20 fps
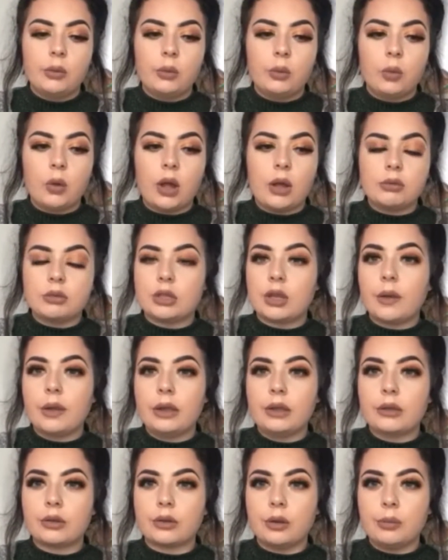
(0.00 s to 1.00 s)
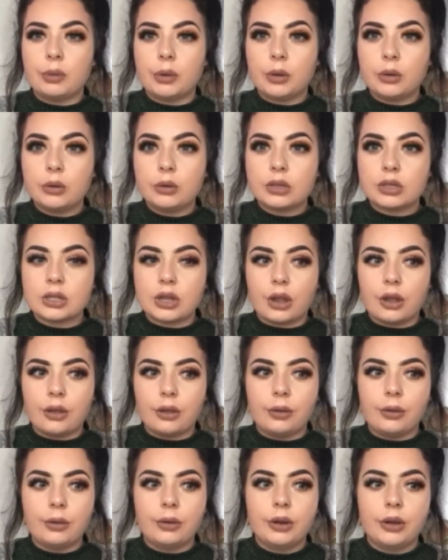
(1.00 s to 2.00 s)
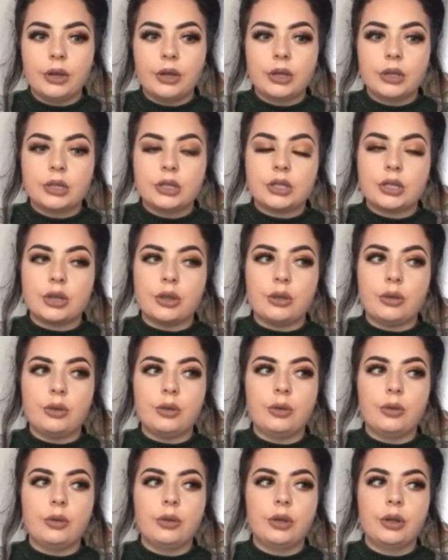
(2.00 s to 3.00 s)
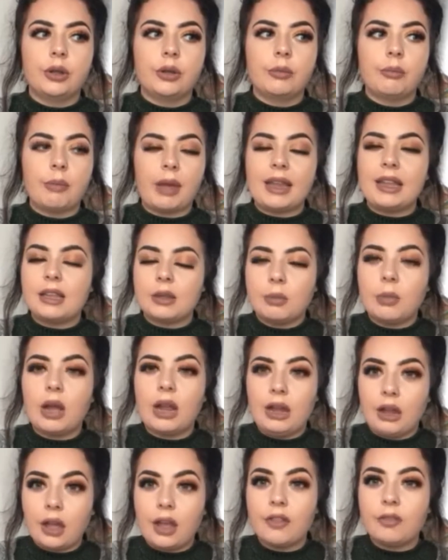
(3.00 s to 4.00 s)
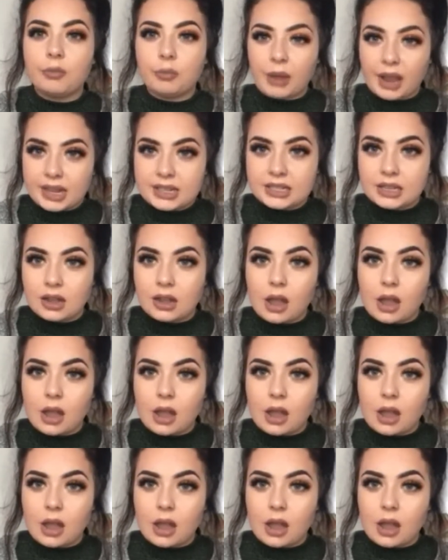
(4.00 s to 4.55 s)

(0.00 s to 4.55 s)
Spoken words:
what I was going through, but also to make my life better.